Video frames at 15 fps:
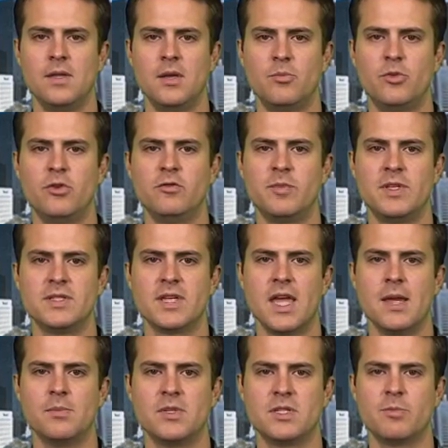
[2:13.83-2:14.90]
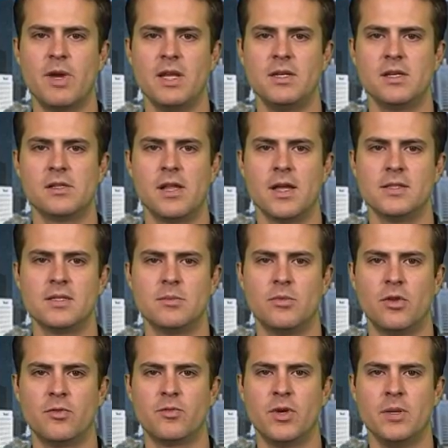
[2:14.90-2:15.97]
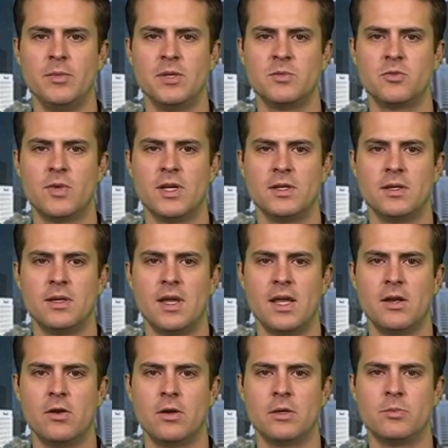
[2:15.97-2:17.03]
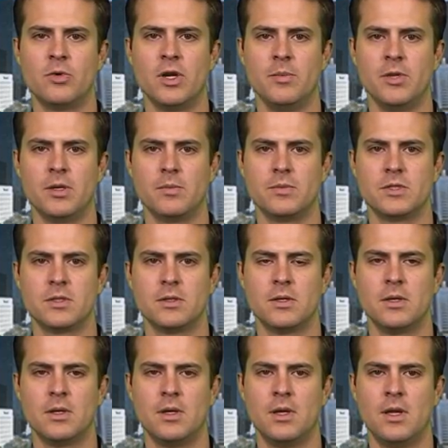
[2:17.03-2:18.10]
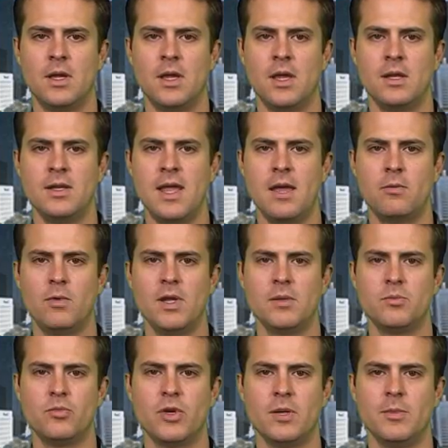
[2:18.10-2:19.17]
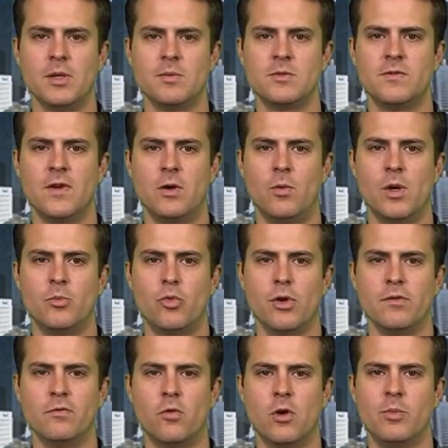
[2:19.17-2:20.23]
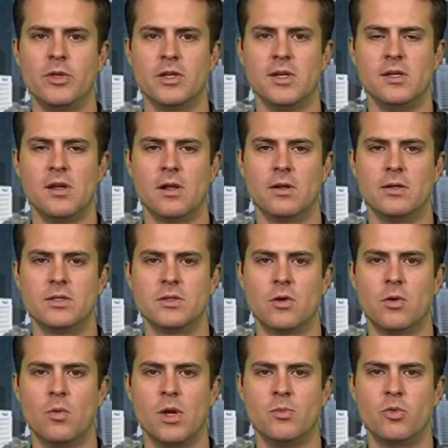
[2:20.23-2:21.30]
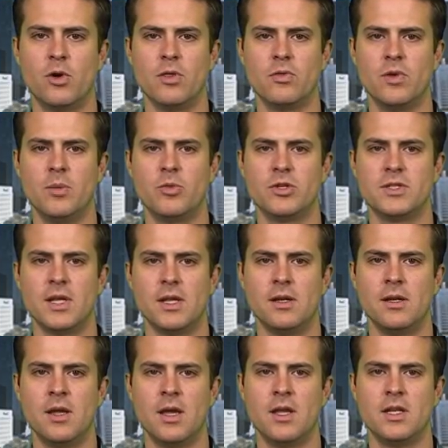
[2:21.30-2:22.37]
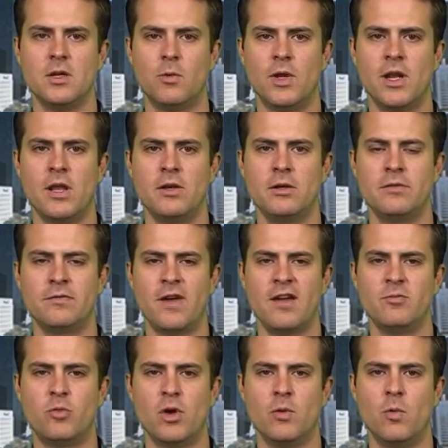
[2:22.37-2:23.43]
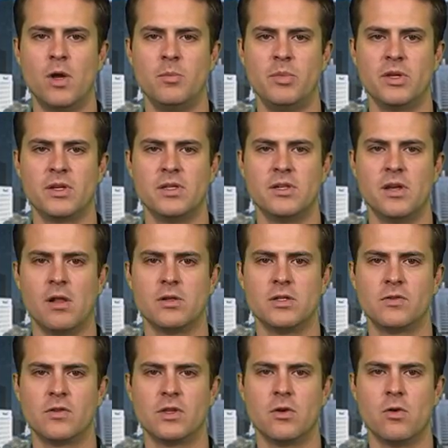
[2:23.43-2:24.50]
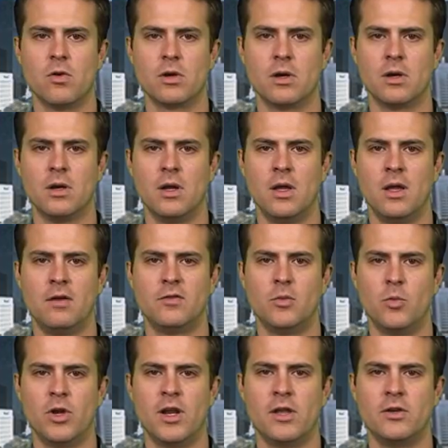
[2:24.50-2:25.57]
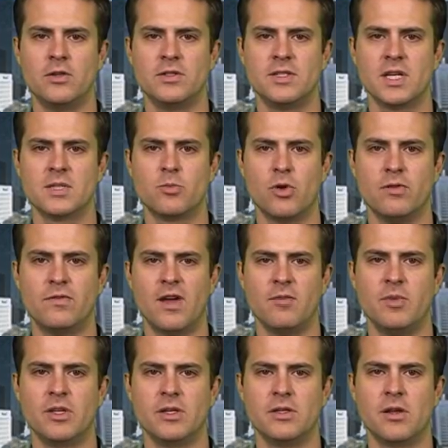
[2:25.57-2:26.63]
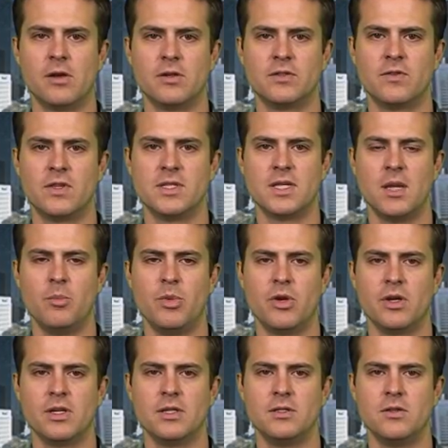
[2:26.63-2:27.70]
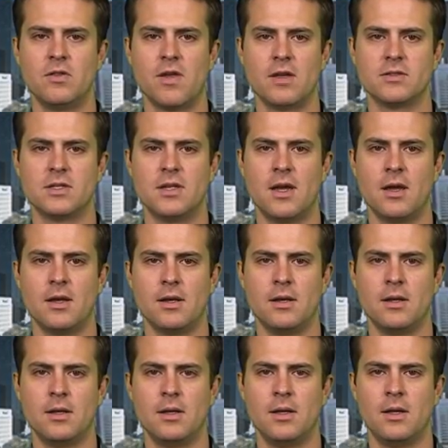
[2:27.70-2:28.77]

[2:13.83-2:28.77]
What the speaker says: The improvements came despite declines in both premiums written and earned premiums. Net written premiums fell $1.4 billion, or 1.3%, to $105.1 billion for the quarter, from $106.5 billion for the same period in 2009.